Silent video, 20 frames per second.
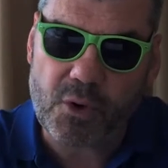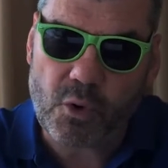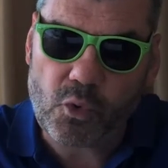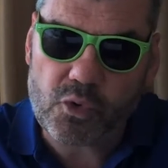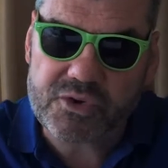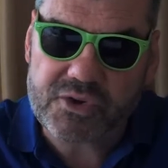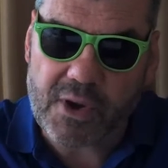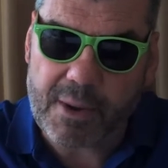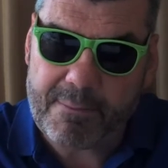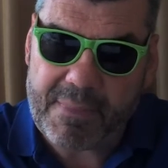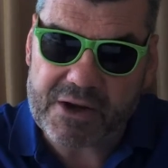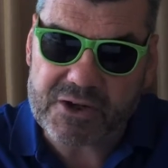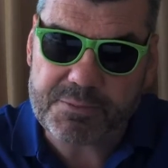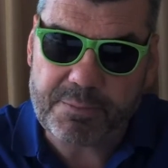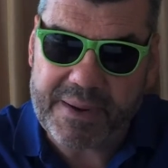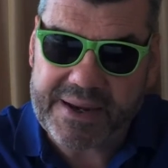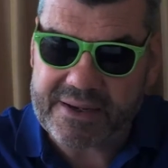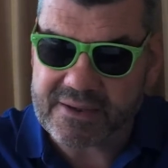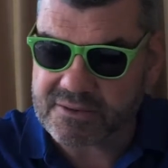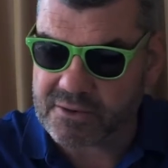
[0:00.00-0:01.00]
but also a
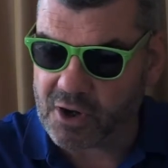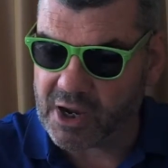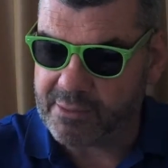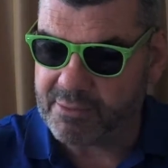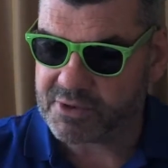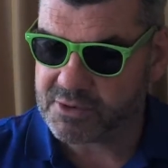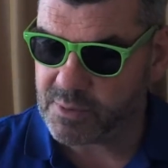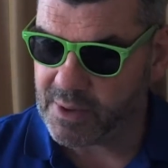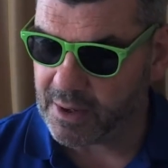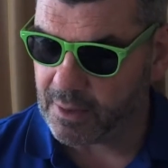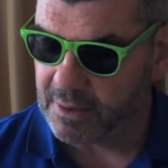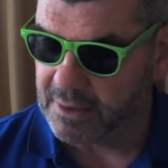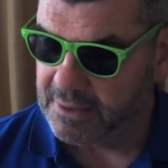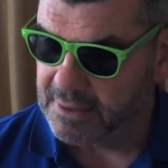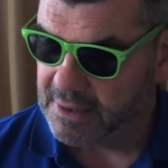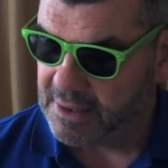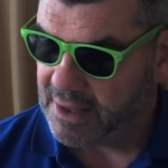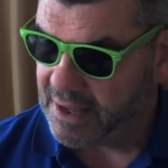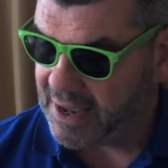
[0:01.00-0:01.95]
much bigger time as well.